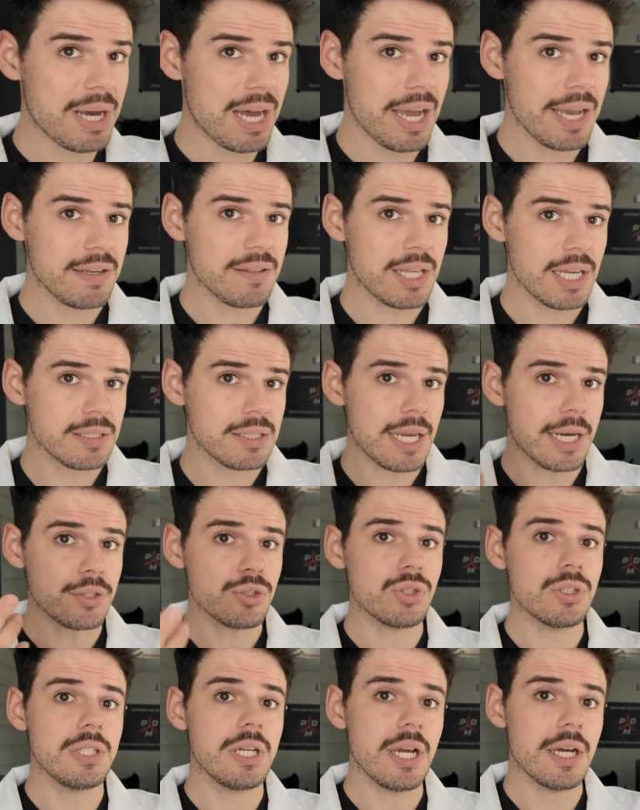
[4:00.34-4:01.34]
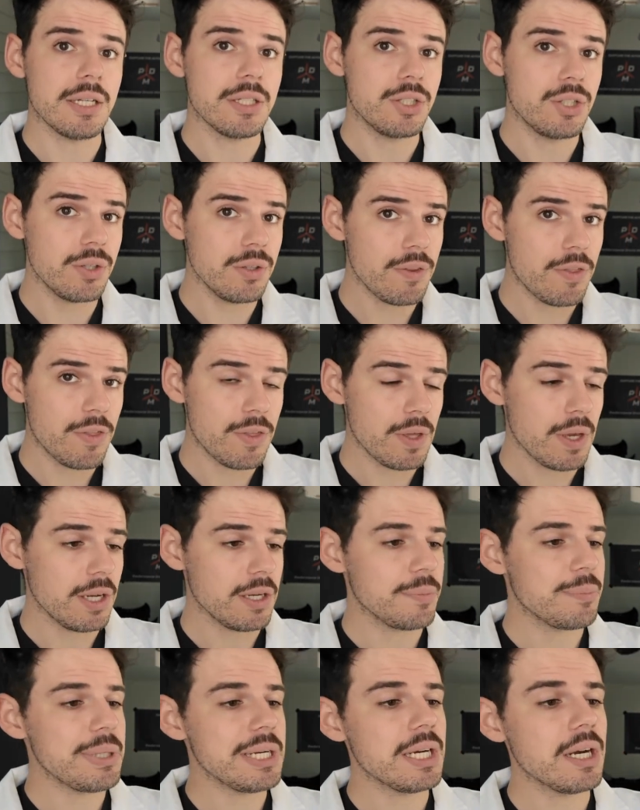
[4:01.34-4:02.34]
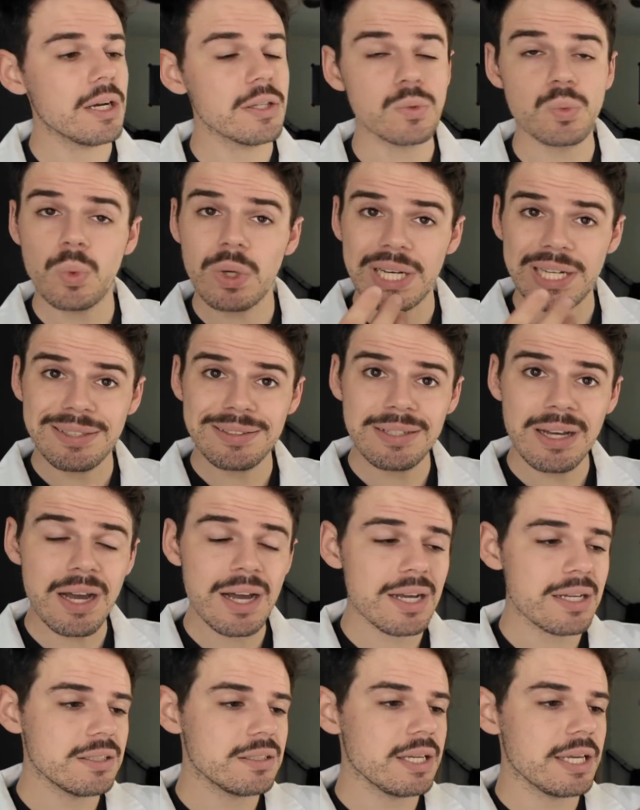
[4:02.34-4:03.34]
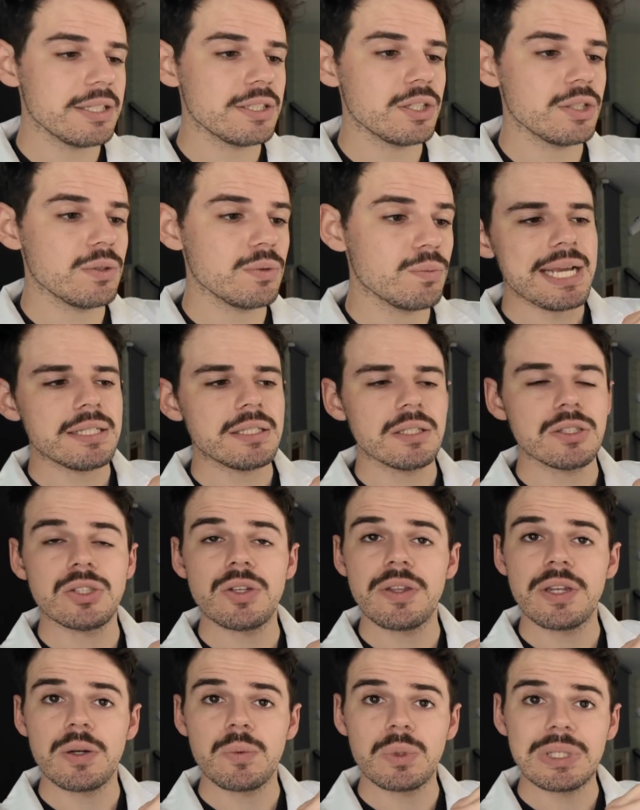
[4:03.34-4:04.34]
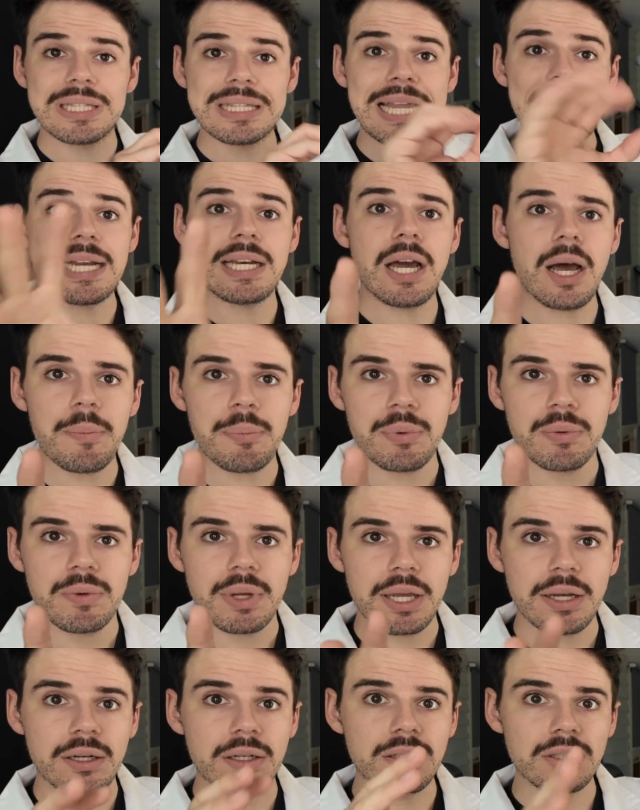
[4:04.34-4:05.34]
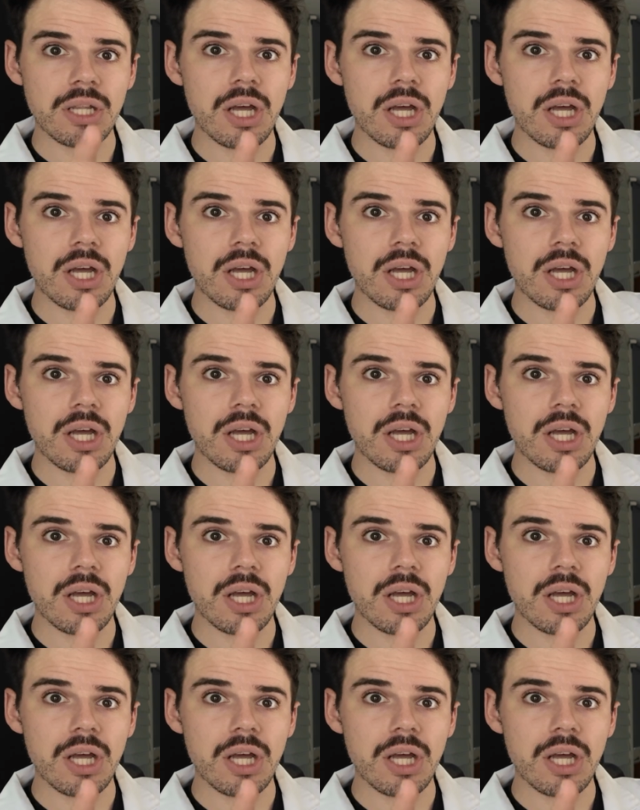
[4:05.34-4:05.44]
mind, that's actually a good thing because what it does is it makes it so that it will light up and